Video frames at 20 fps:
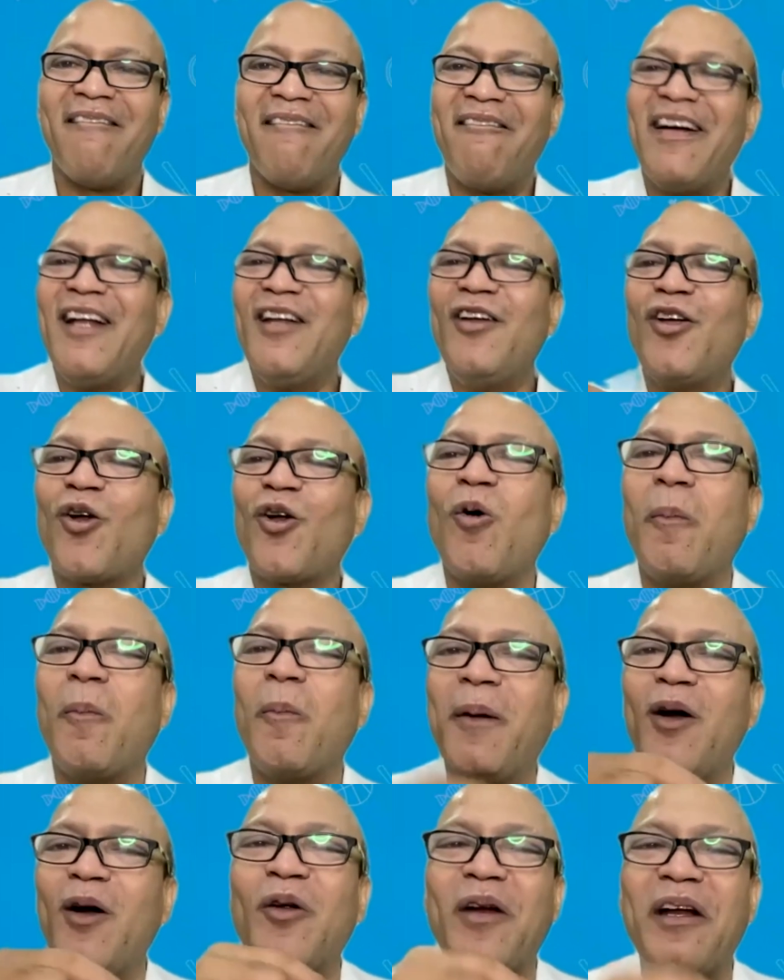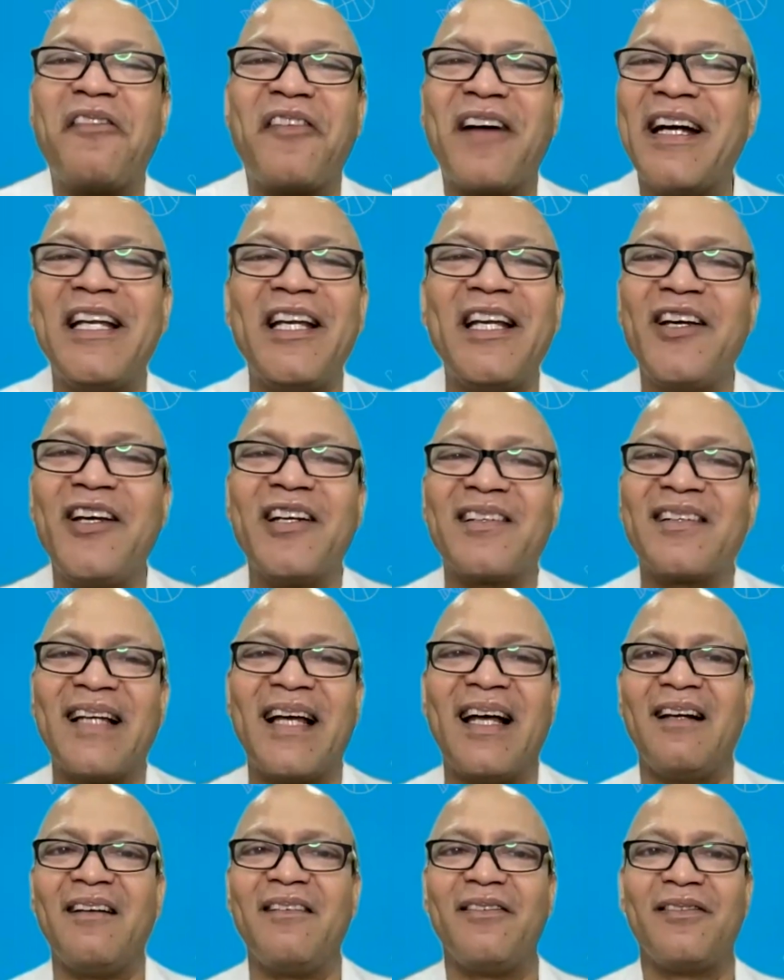when you're open to refining
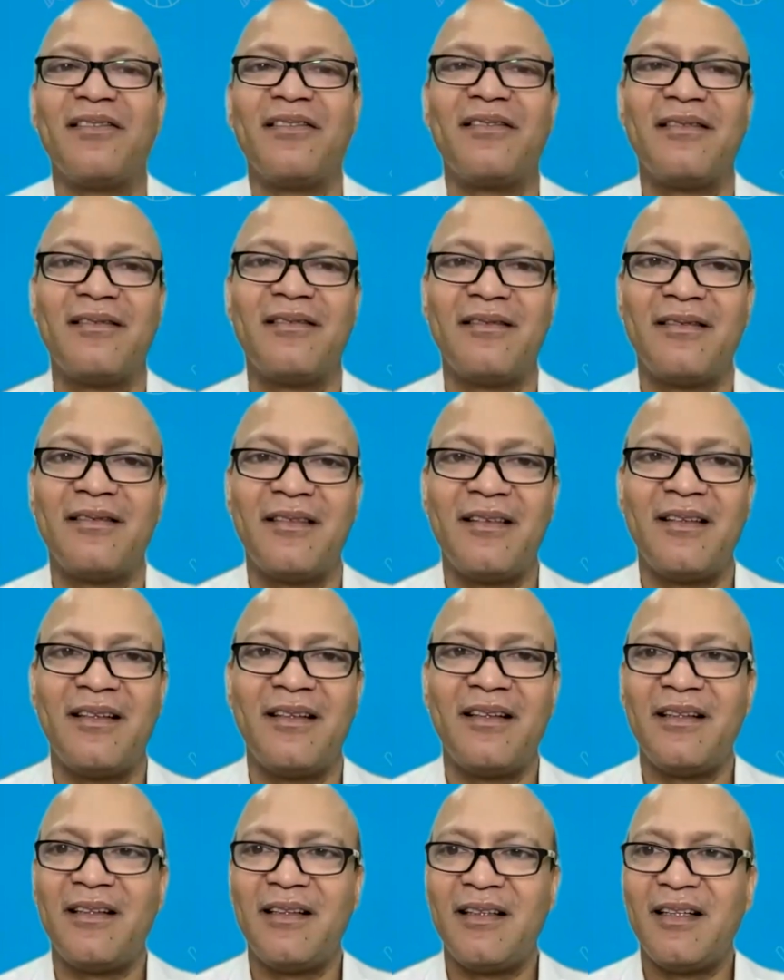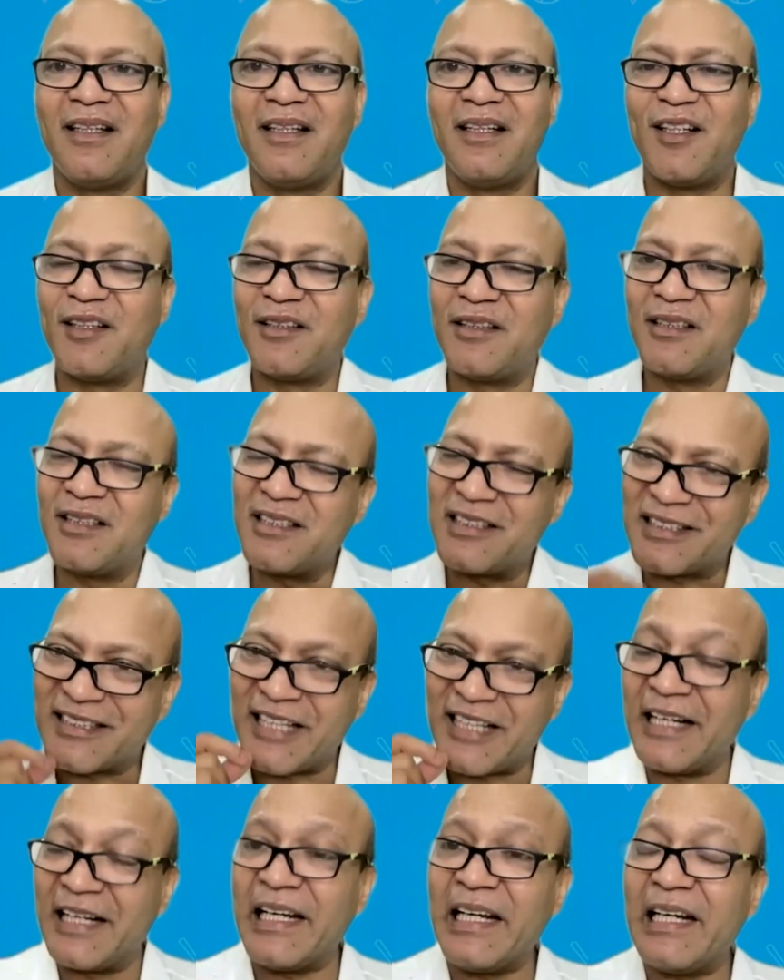yourself, now this is
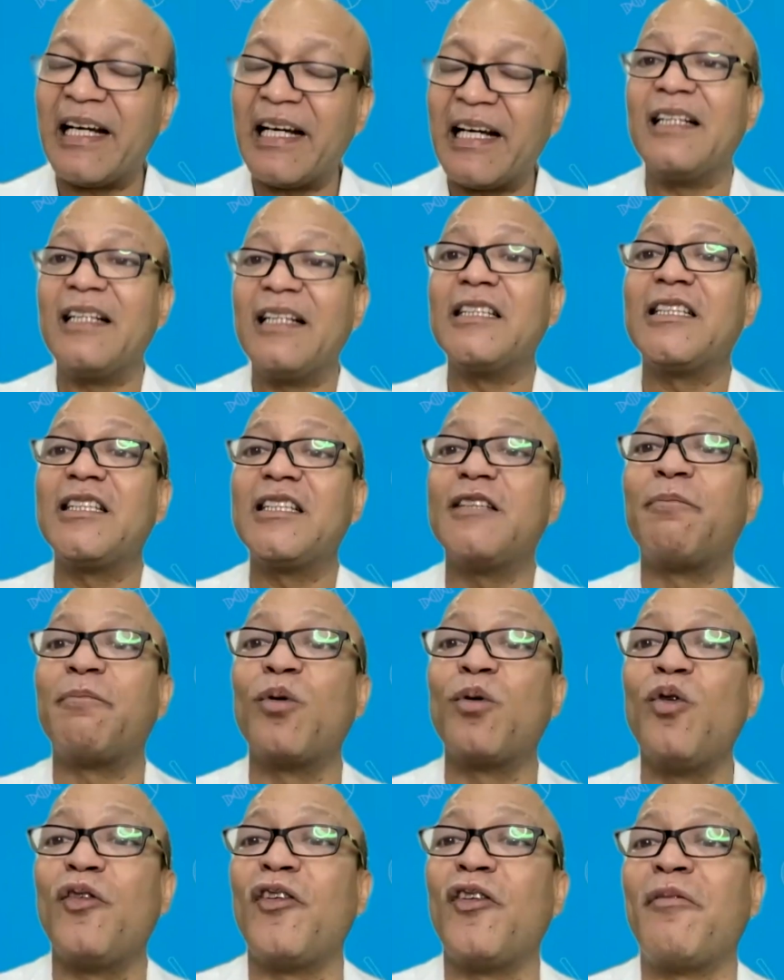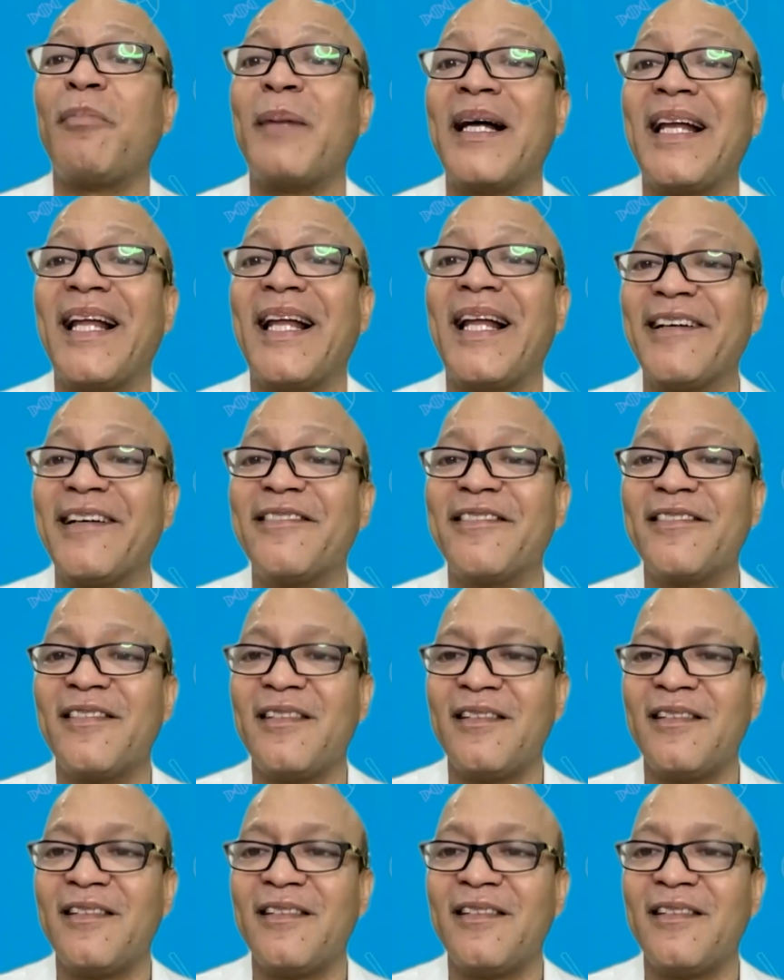stunning and this is the proof of my life.